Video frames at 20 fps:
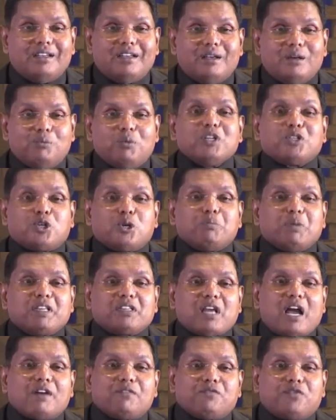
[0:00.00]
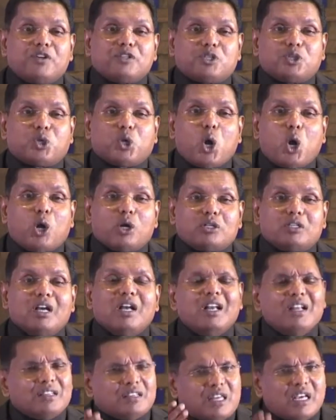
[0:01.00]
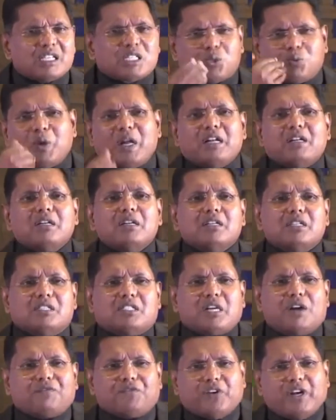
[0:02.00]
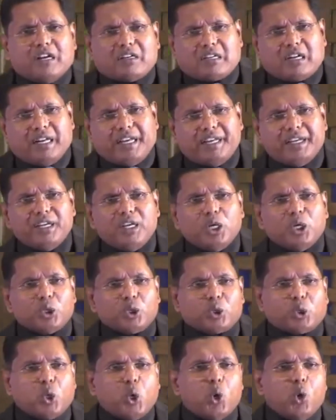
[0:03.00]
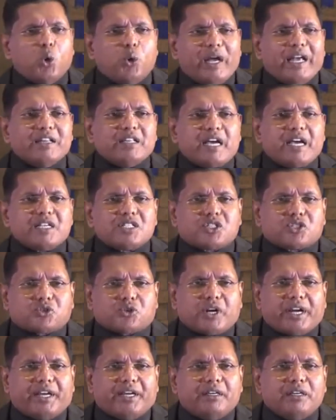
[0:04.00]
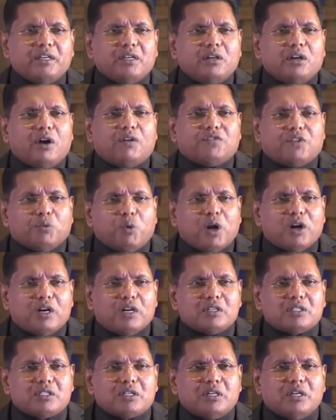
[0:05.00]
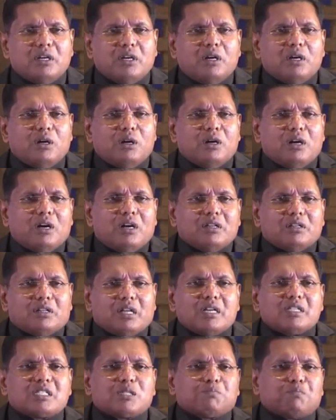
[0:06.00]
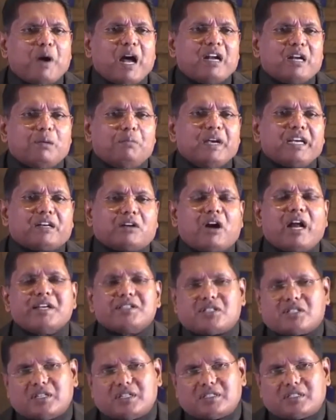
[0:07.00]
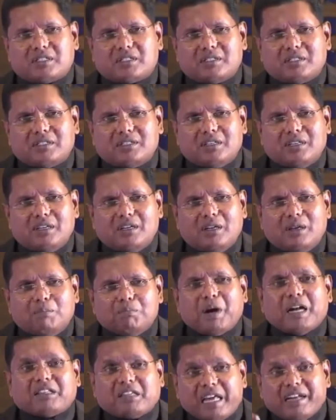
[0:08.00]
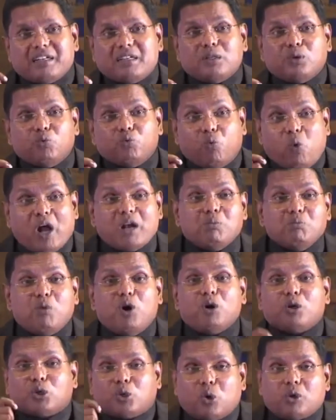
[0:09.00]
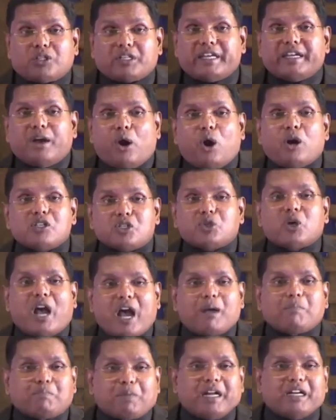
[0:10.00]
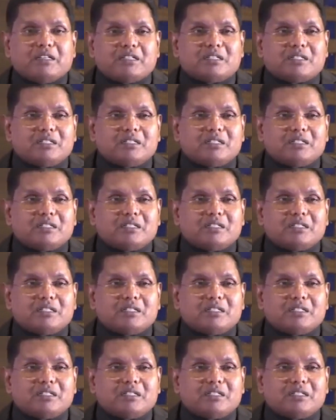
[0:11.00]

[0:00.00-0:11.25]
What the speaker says: We should be thankful to God. This will definitely go in the history of the world, this pandemic crisis. But then one more good thing also happened.